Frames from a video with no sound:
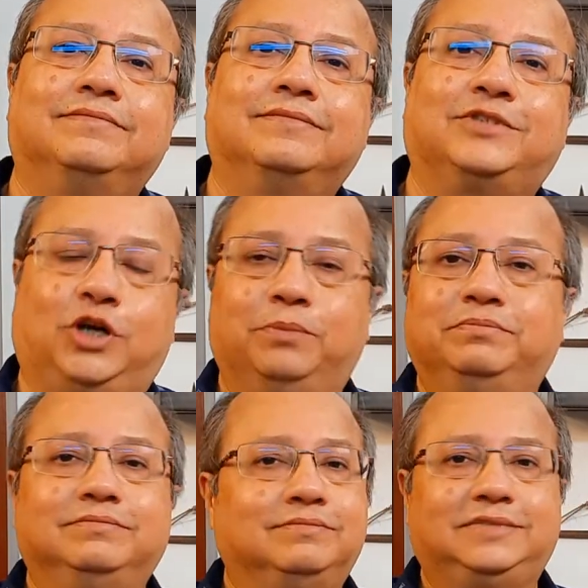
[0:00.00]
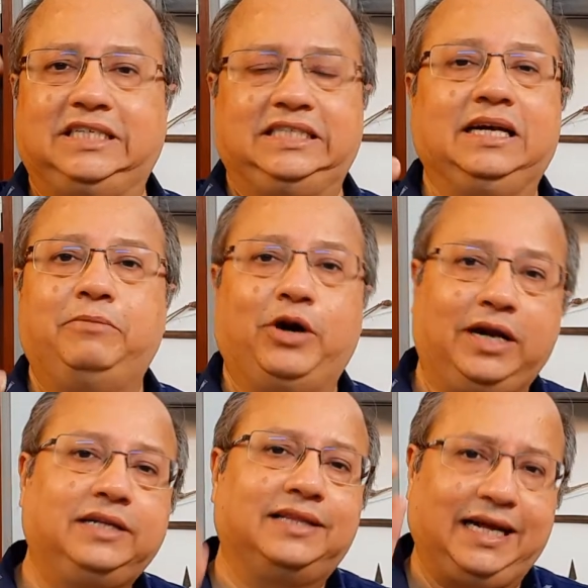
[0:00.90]
So just think about
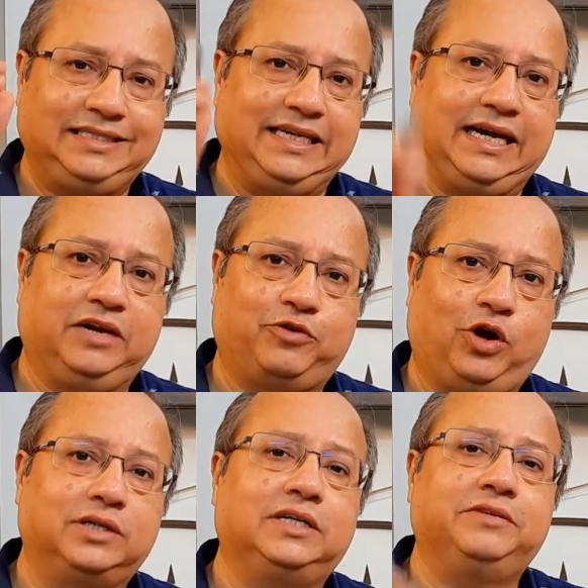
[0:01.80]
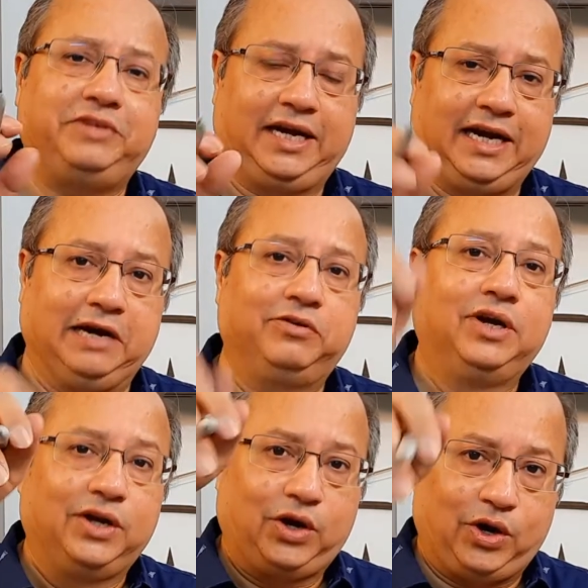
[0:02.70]
it. That's the kind of content we
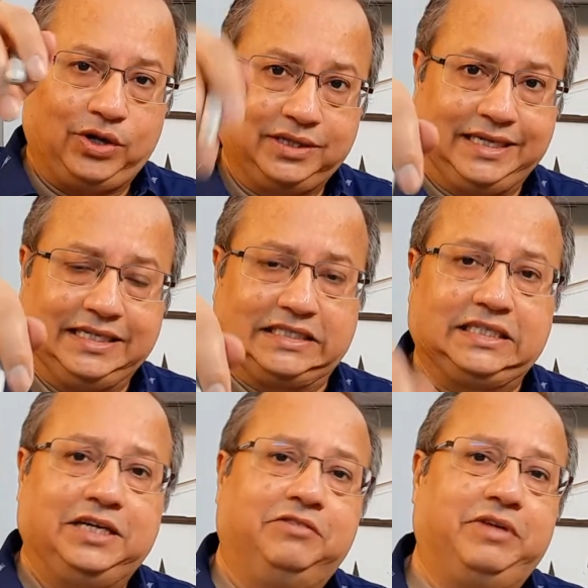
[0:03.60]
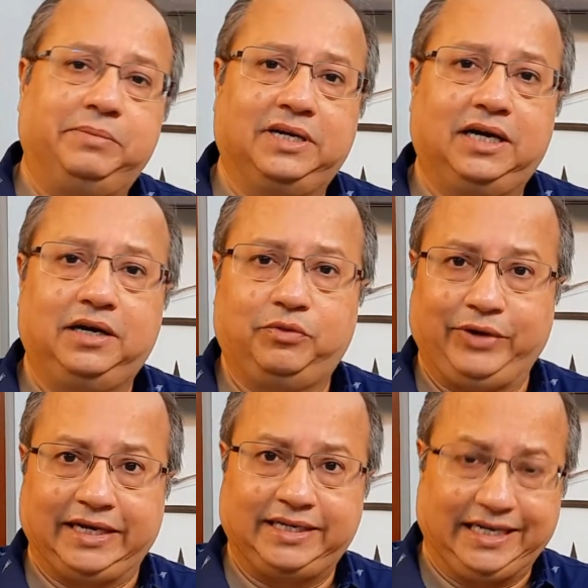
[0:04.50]
have on this webinar
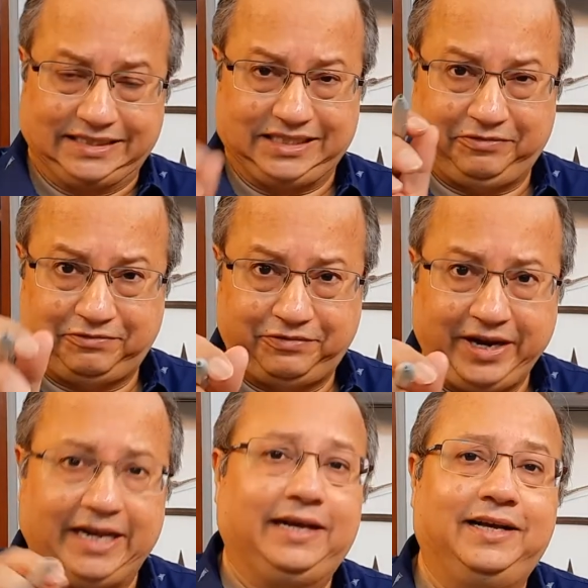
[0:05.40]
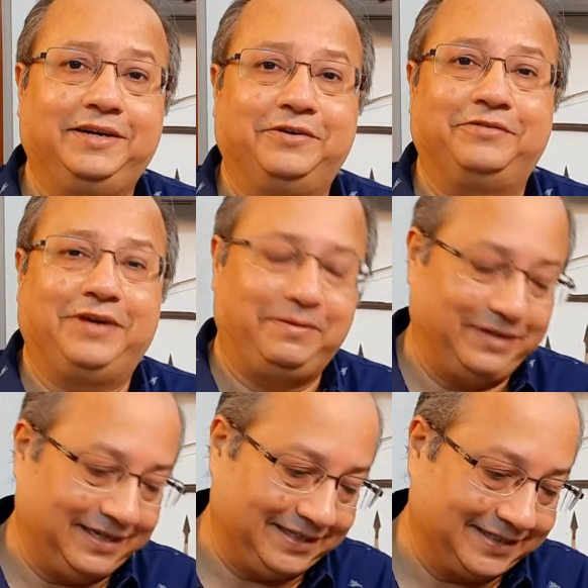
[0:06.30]
weekdays, the free
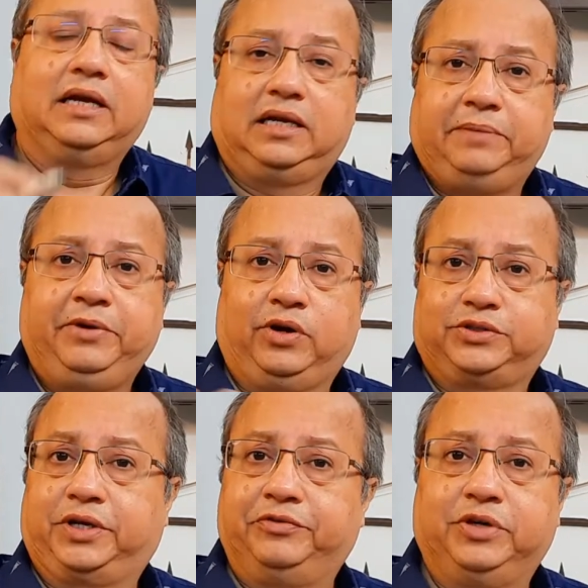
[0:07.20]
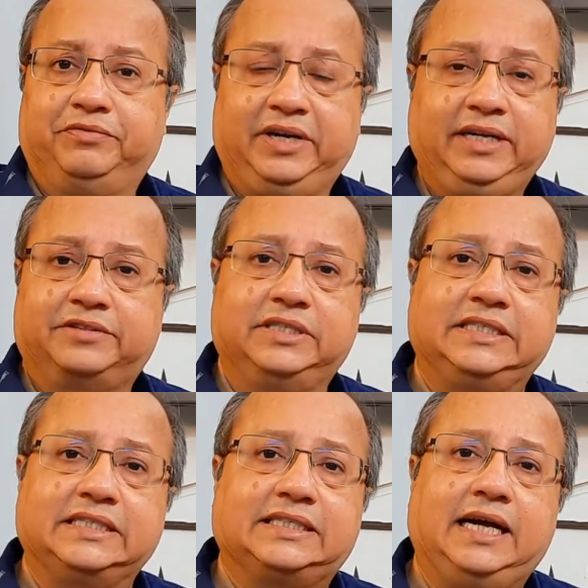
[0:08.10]
webinars. Let me also give you a very
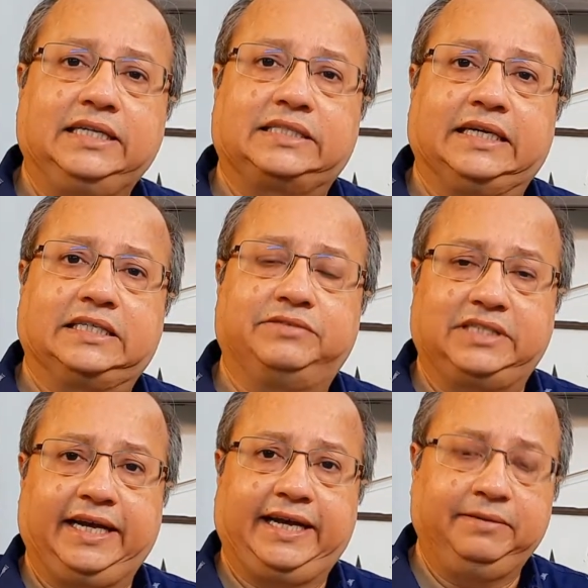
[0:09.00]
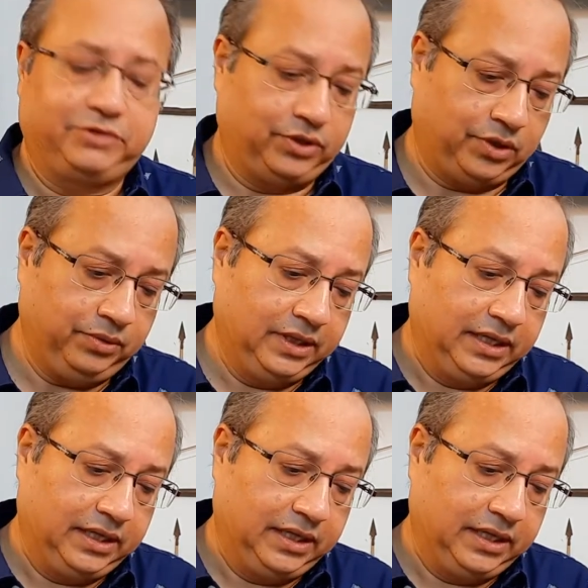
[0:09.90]
interesting statistics, which I came to know.